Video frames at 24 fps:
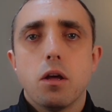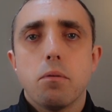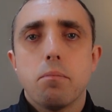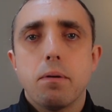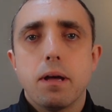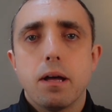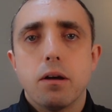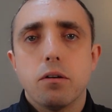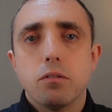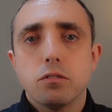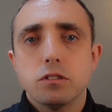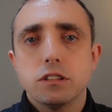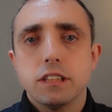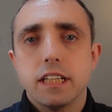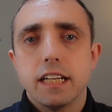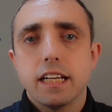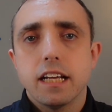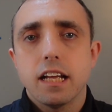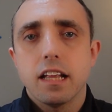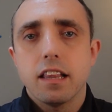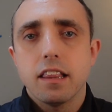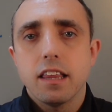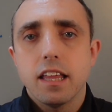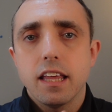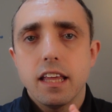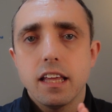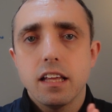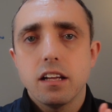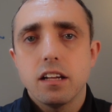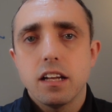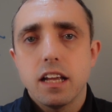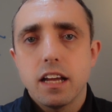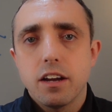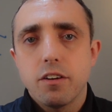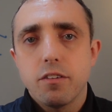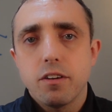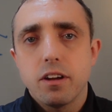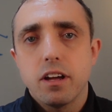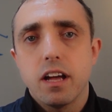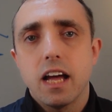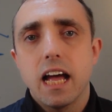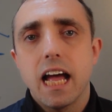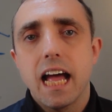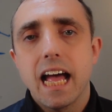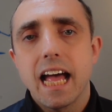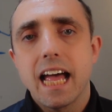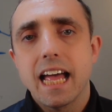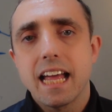pounding the heel area,
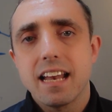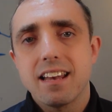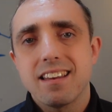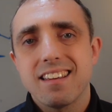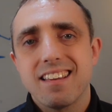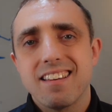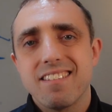and